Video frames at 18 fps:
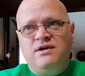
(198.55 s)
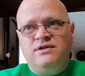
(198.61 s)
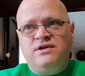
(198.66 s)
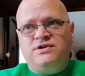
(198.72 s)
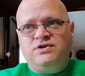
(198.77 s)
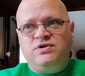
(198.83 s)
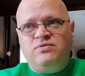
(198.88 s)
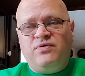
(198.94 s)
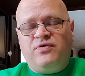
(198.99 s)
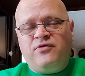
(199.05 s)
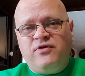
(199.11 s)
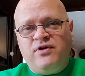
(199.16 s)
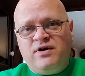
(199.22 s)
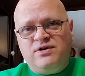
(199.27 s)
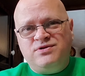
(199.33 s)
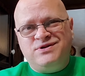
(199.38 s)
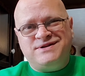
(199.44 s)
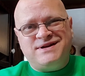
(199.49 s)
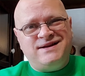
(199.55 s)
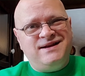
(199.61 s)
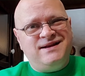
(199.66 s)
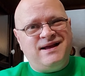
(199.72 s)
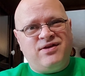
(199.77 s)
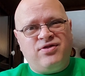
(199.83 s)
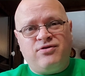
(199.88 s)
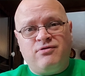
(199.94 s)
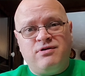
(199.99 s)
the two and 300s, I needed
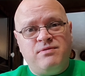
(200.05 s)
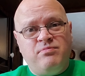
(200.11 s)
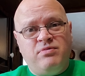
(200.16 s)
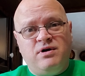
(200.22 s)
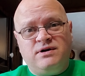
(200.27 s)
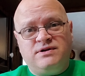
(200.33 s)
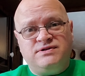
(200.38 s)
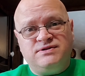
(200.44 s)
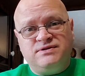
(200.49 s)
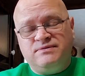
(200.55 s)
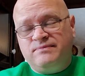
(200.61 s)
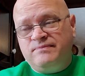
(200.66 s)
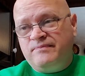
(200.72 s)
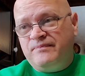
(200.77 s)
like 30 books.